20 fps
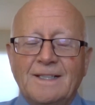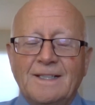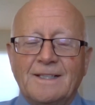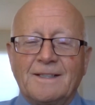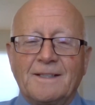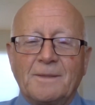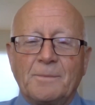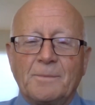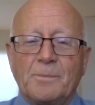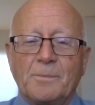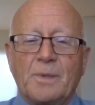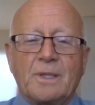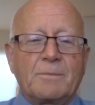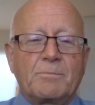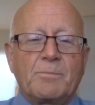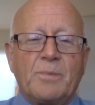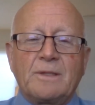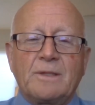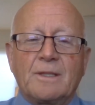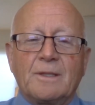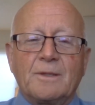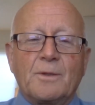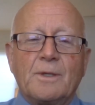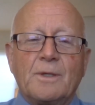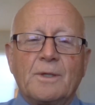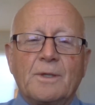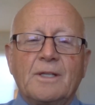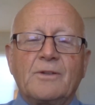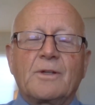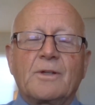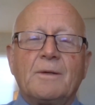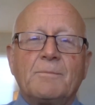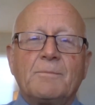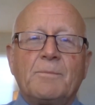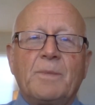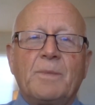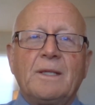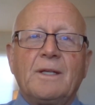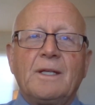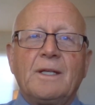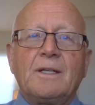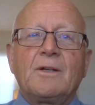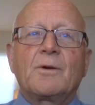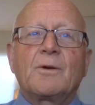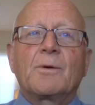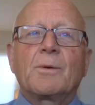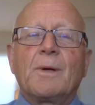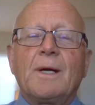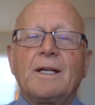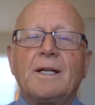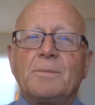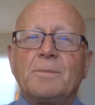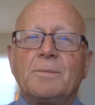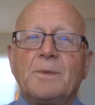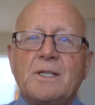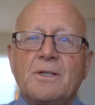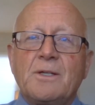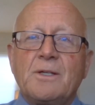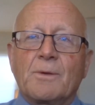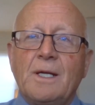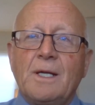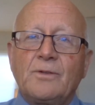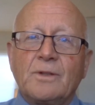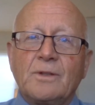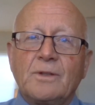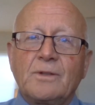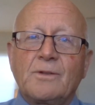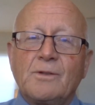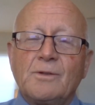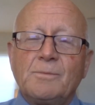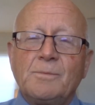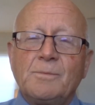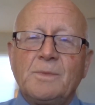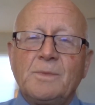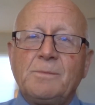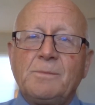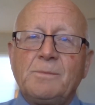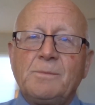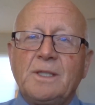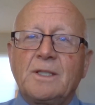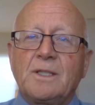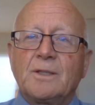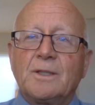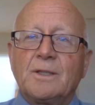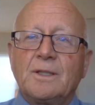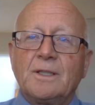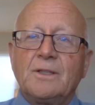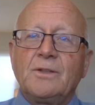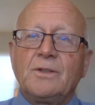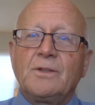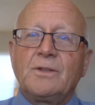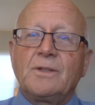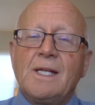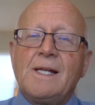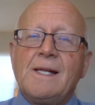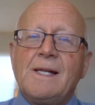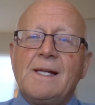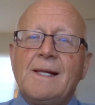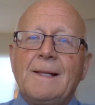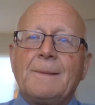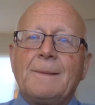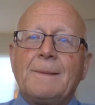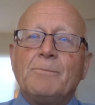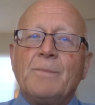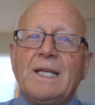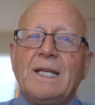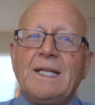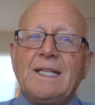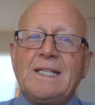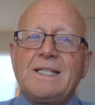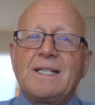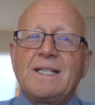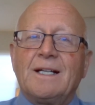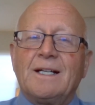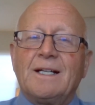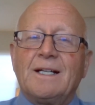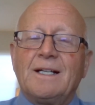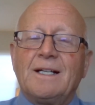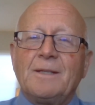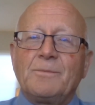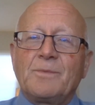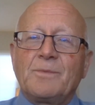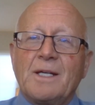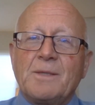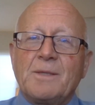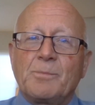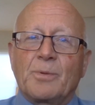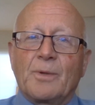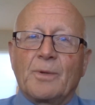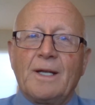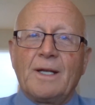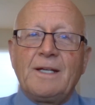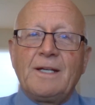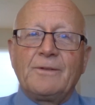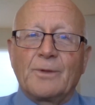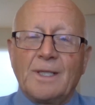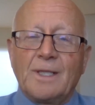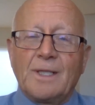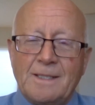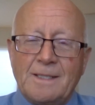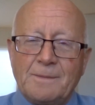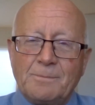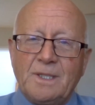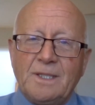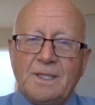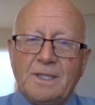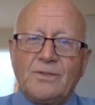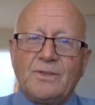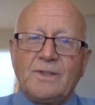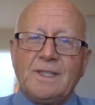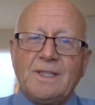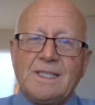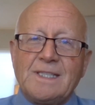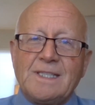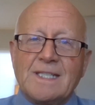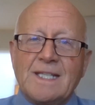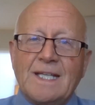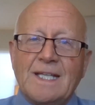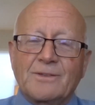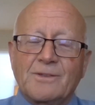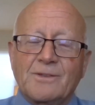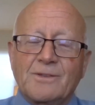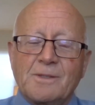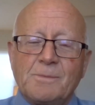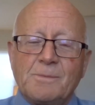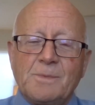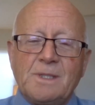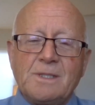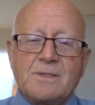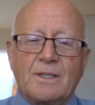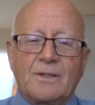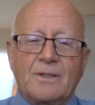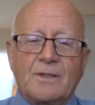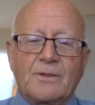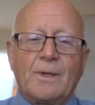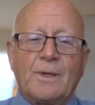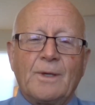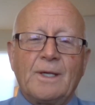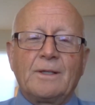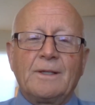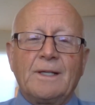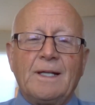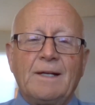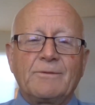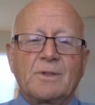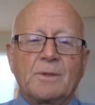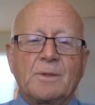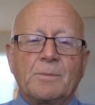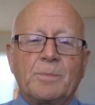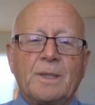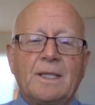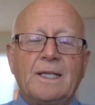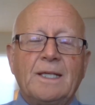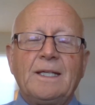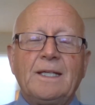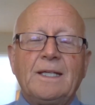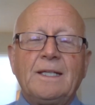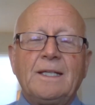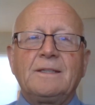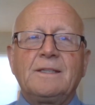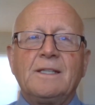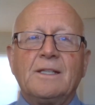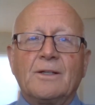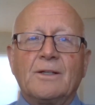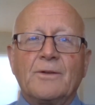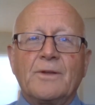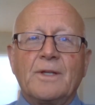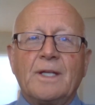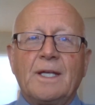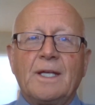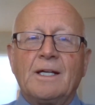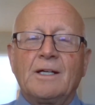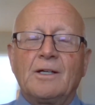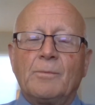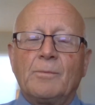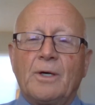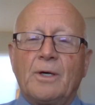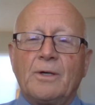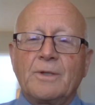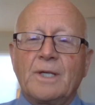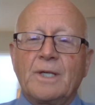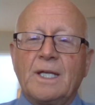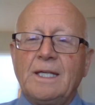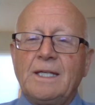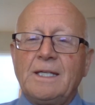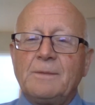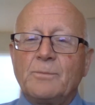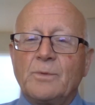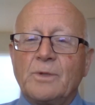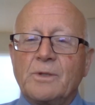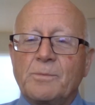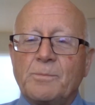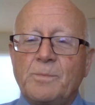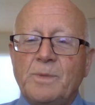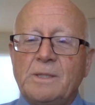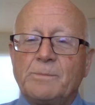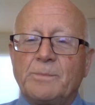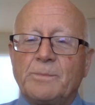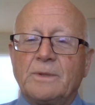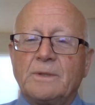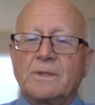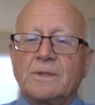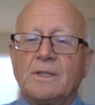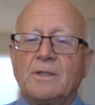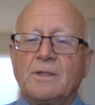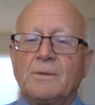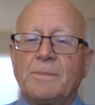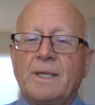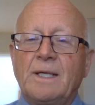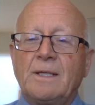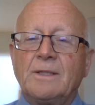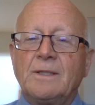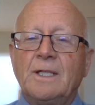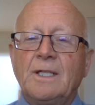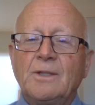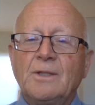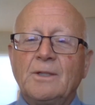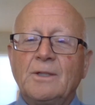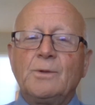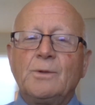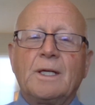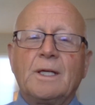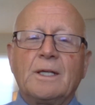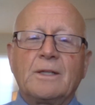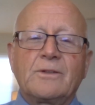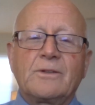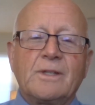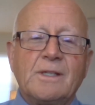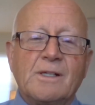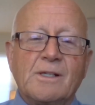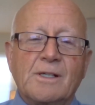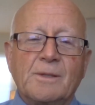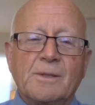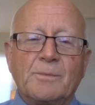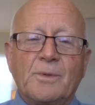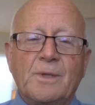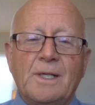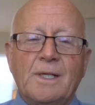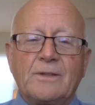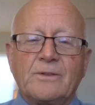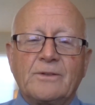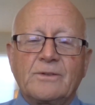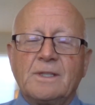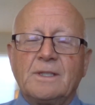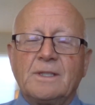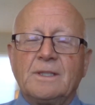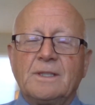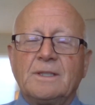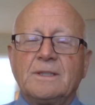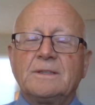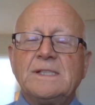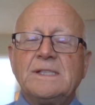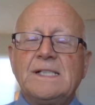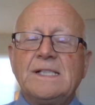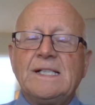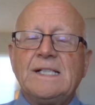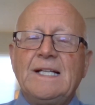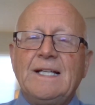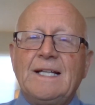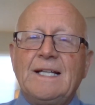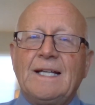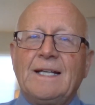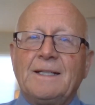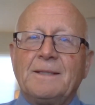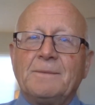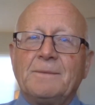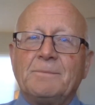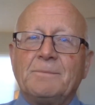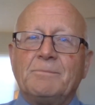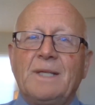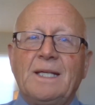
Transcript: Uh, but but the Lord has been incredibly gracious to me because many times I pray for an empty seat next to me just so I don't have to play, you know, the elbow game with people, you know, about who gets the armrest, you know and